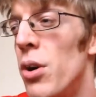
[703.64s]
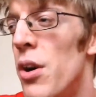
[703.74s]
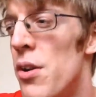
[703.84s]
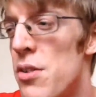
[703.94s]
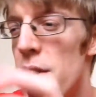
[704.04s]

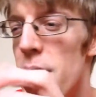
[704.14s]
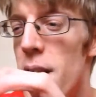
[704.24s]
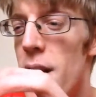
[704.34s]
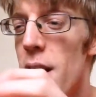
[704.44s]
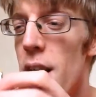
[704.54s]
good.
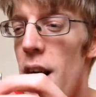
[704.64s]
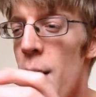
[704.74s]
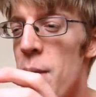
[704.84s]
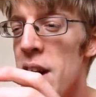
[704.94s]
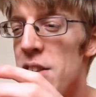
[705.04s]

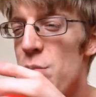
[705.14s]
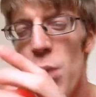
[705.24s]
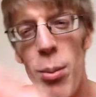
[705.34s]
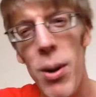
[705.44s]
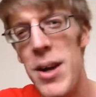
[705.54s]
I mean, he's
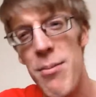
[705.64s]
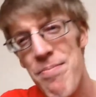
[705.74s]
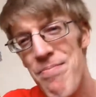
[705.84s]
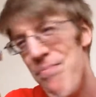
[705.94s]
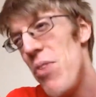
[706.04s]
probably,
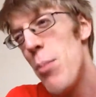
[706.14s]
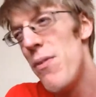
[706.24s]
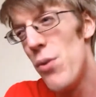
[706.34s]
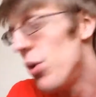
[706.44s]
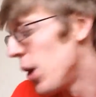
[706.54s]

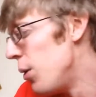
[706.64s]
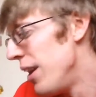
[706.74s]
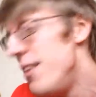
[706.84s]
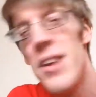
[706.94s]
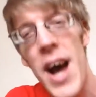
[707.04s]
before going
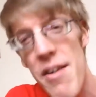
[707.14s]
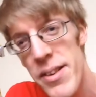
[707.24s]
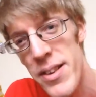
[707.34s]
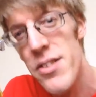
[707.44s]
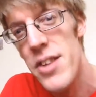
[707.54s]
into
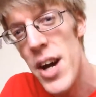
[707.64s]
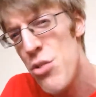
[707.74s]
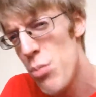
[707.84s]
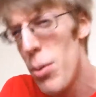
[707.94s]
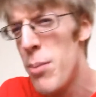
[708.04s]
having this set,
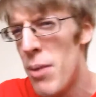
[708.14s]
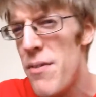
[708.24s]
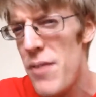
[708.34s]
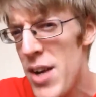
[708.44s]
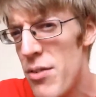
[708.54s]
he's probably my
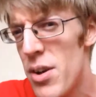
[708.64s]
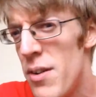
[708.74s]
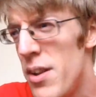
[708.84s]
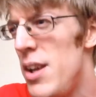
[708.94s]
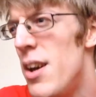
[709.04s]
favourite
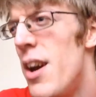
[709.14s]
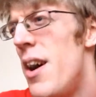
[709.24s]
of the